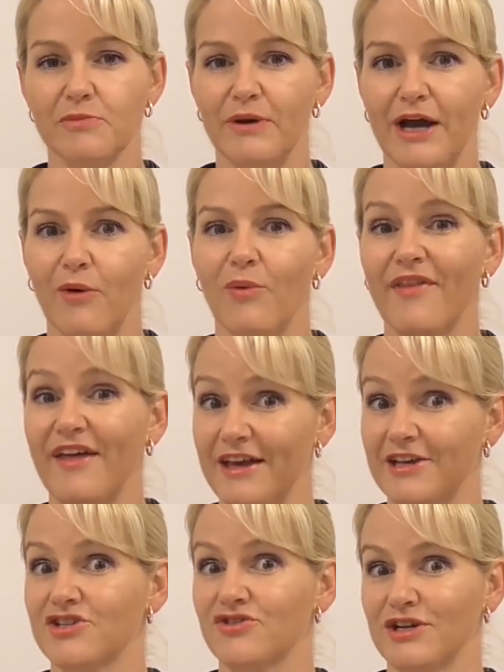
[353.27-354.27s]
about whether
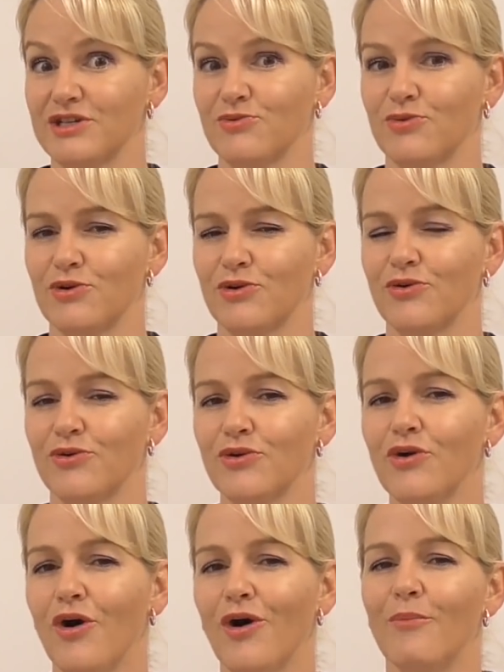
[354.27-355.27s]
extracts work or
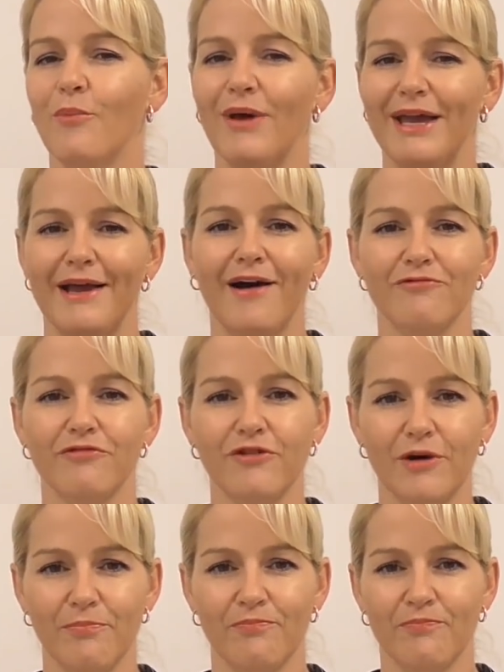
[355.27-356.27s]
not may come
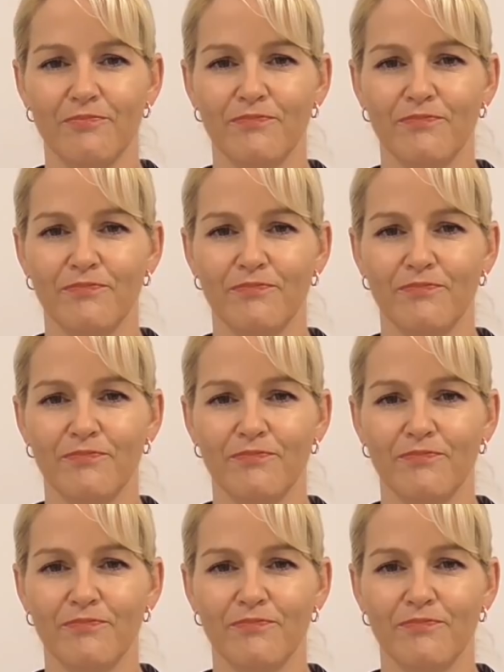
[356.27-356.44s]
from.